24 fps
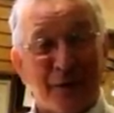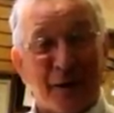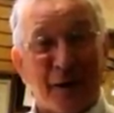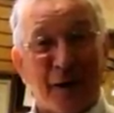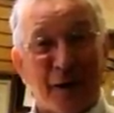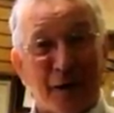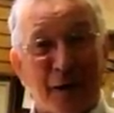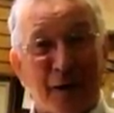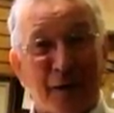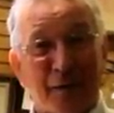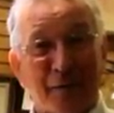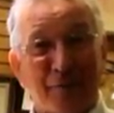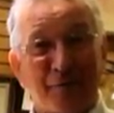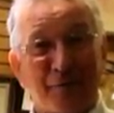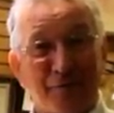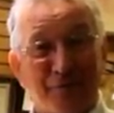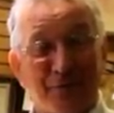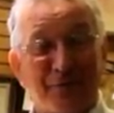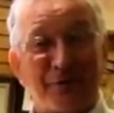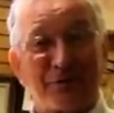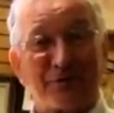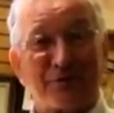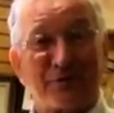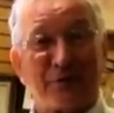uh,
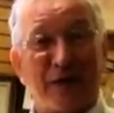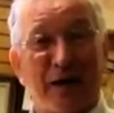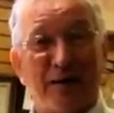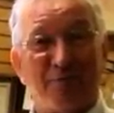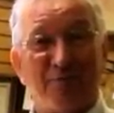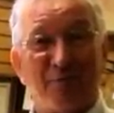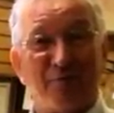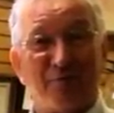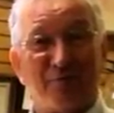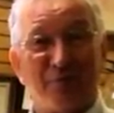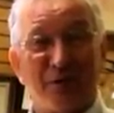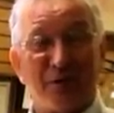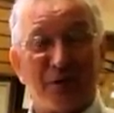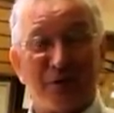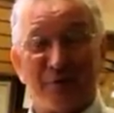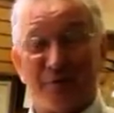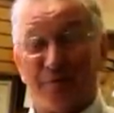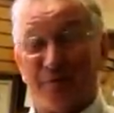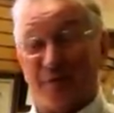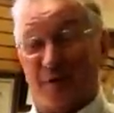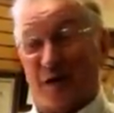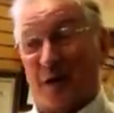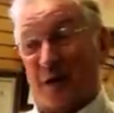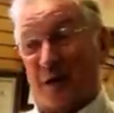this time of
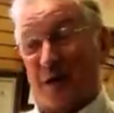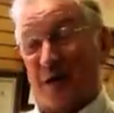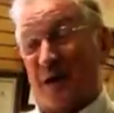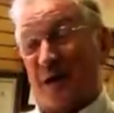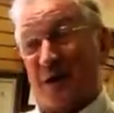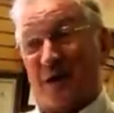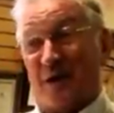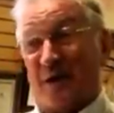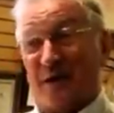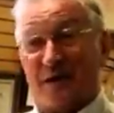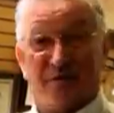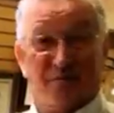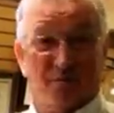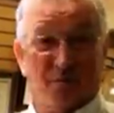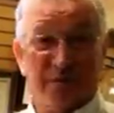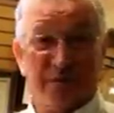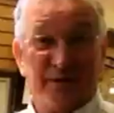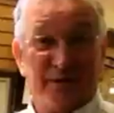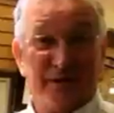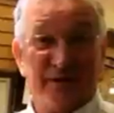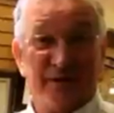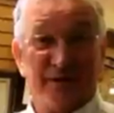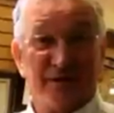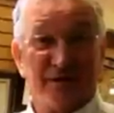year a lot like we
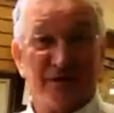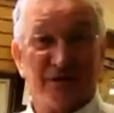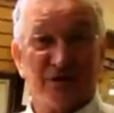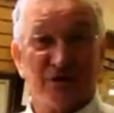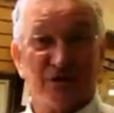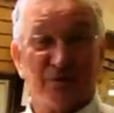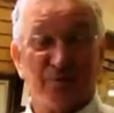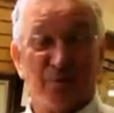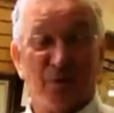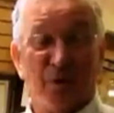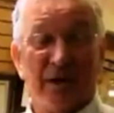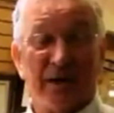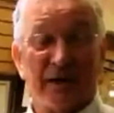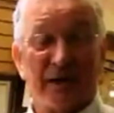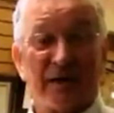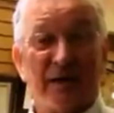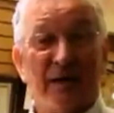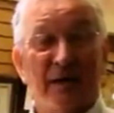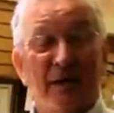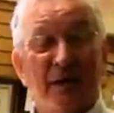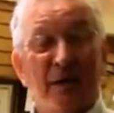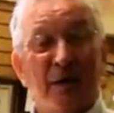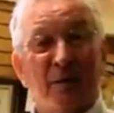did in the spring